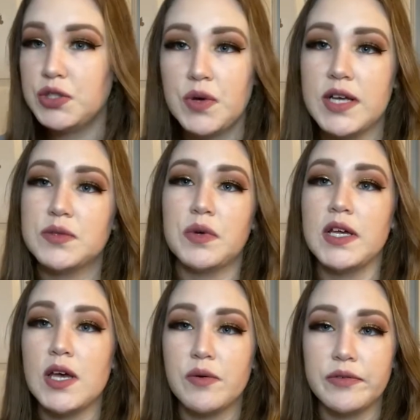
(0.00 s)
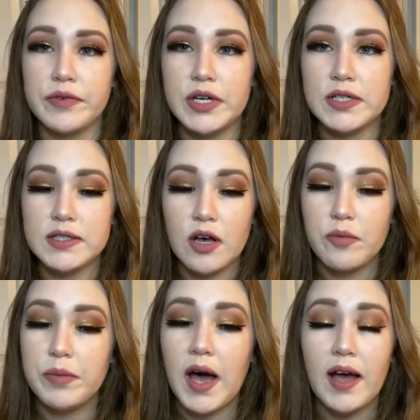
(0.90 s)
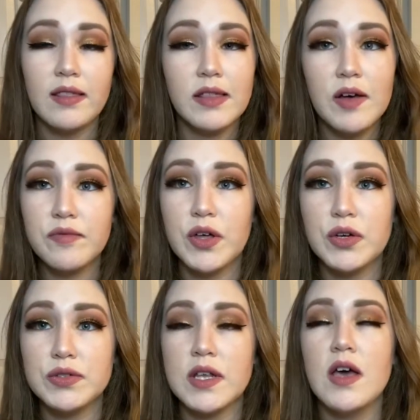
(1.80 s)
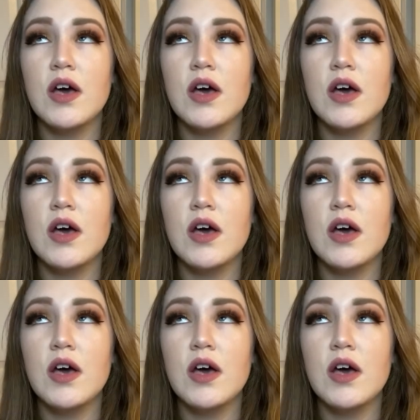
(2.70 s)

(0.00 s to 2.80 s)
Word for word: you guys want to get one for yourself. But I love those.